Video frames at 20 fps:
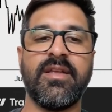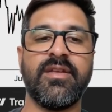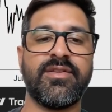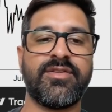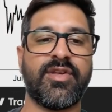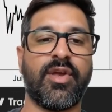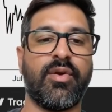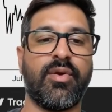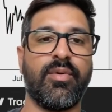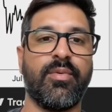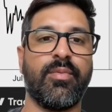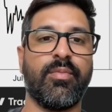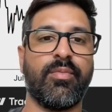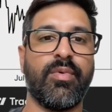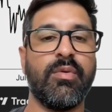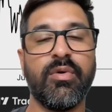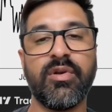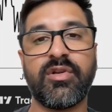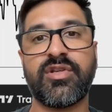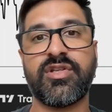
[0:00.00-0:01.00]
So
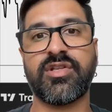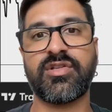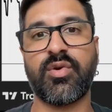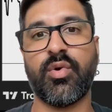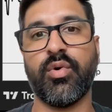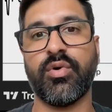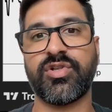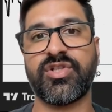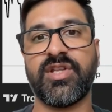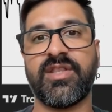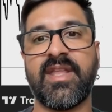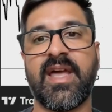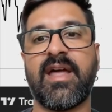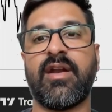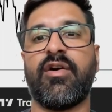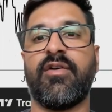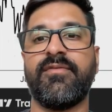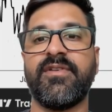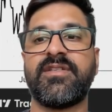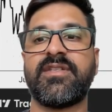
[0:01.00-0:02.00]
we would just caution that
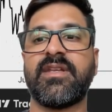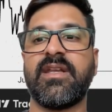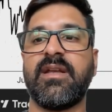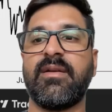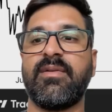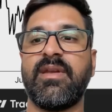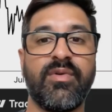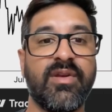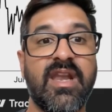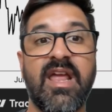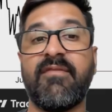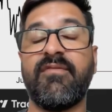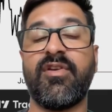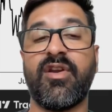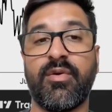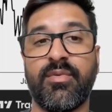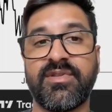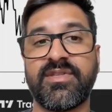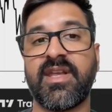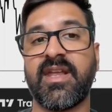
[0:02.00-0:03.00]
obviously we never
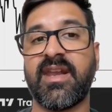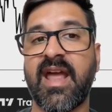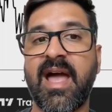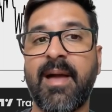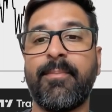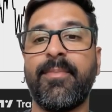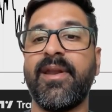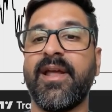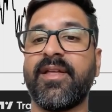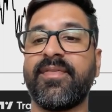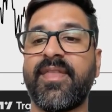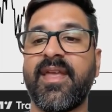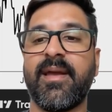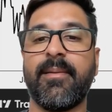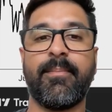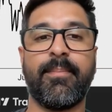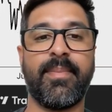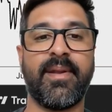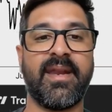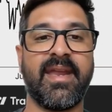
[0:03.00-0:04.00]
know what's going to happen out there.
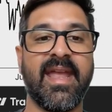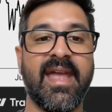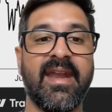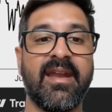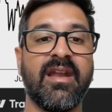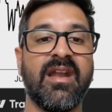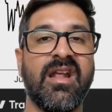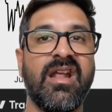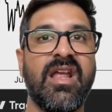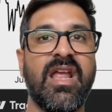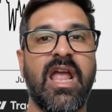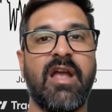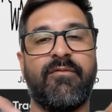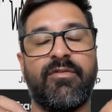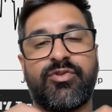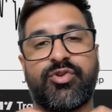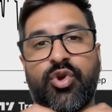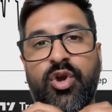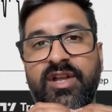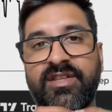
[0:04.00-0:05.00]
But again, if
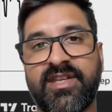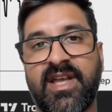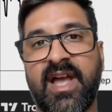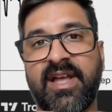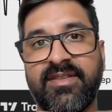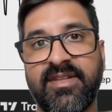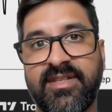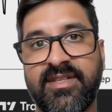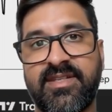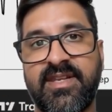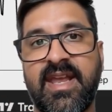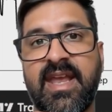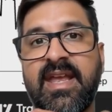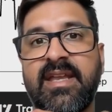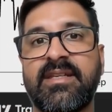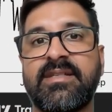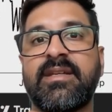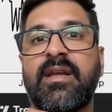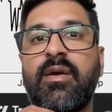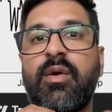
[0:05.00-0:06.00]
we're trying to
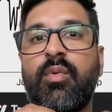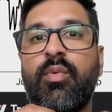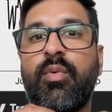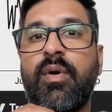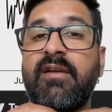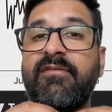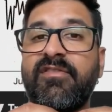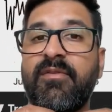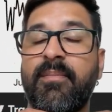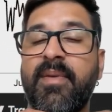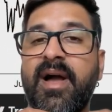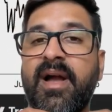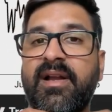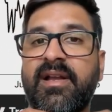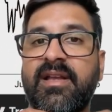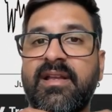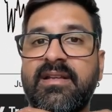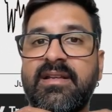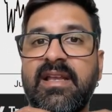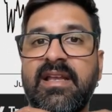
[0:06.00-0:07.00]
understand if the
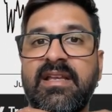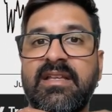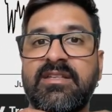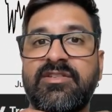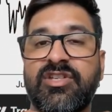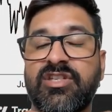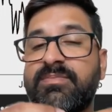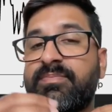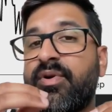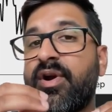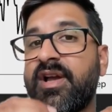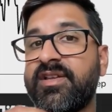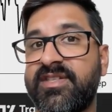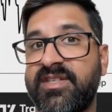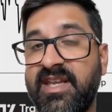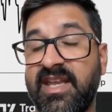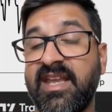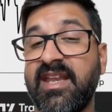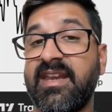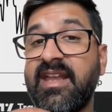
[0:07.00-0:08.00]
market is just
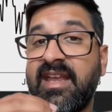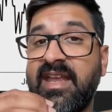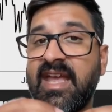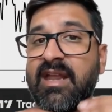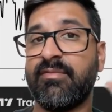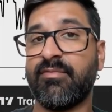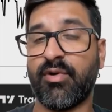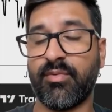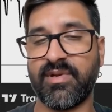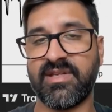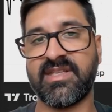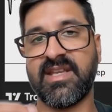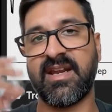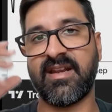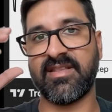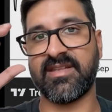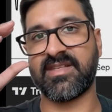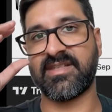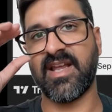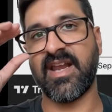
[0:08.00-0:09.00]
pricing in, again, what we said
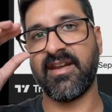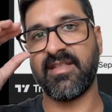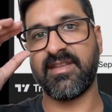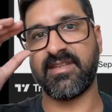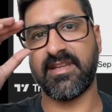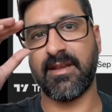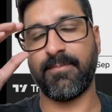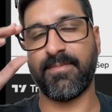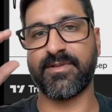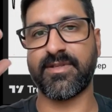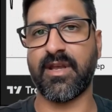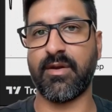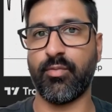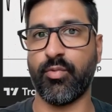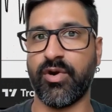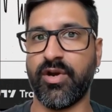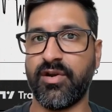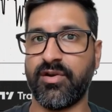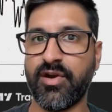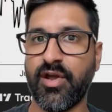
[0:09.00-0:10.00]
at the start of this episode,
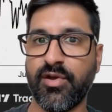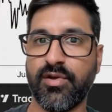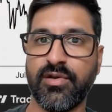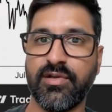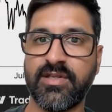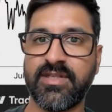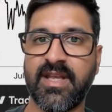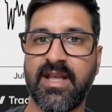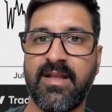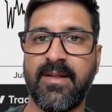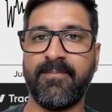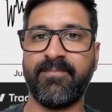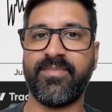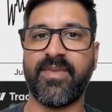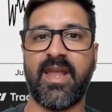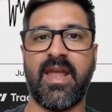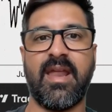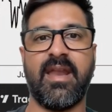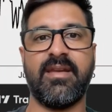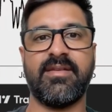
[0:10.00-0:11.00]
what it knows,
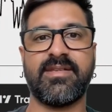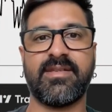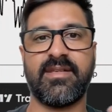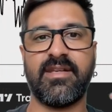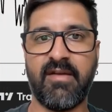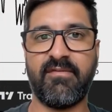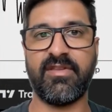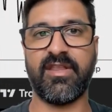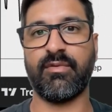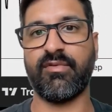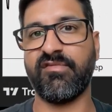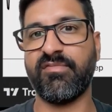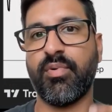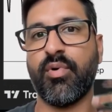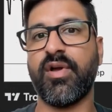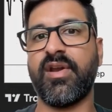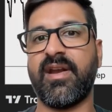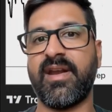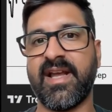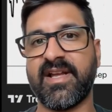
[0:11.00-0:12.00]
and everything we've
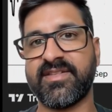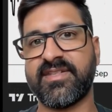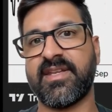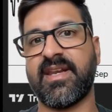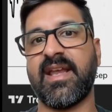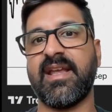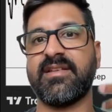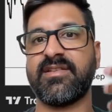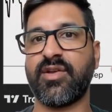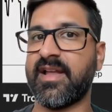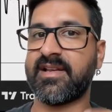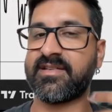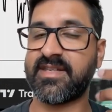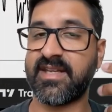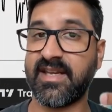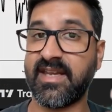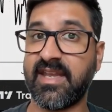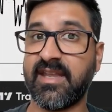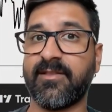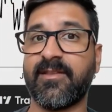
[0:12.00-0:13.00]
pointed out today is
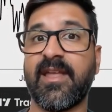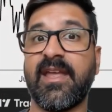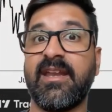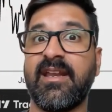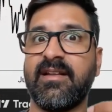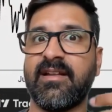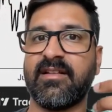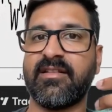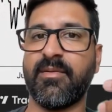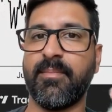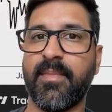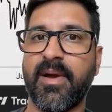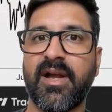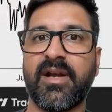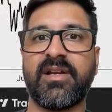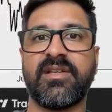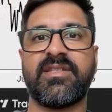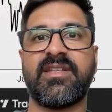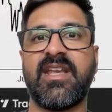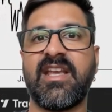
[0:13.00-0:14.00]
articulating that the
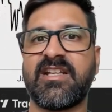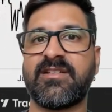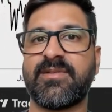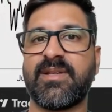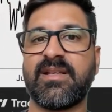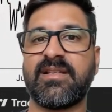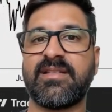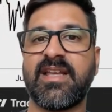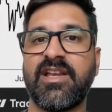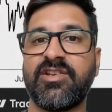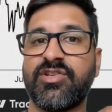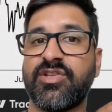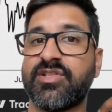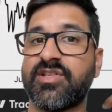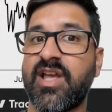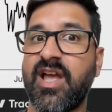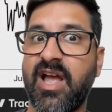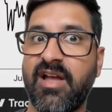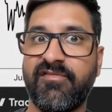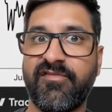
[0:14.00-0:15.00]
market's expectations
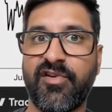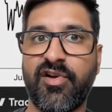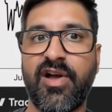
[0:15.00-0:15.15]
are for